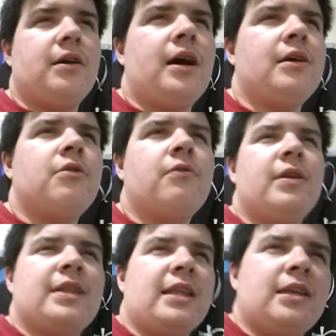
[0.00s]
I know
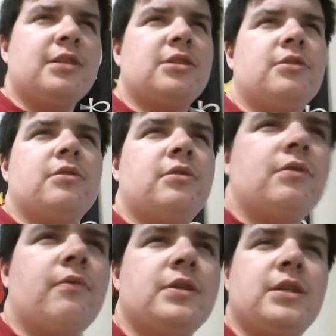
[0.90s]
what
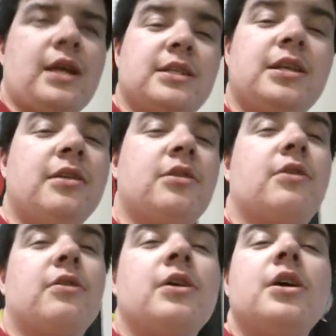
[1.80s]
that's done to
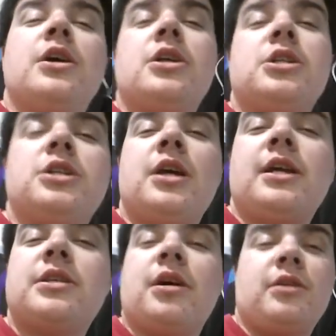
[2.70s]
her. She
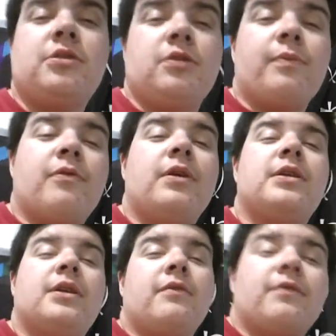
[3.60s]
has gotten to the
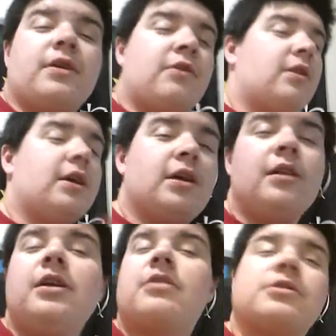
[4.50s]
point of nearly
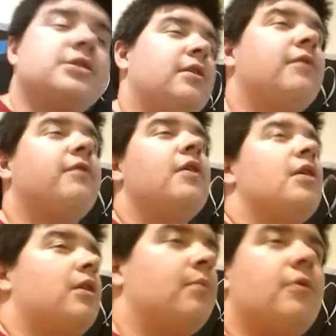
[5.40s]
killing herself
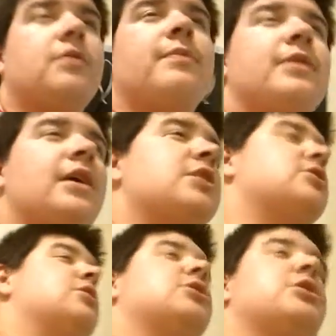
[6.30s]
on multiple occasions.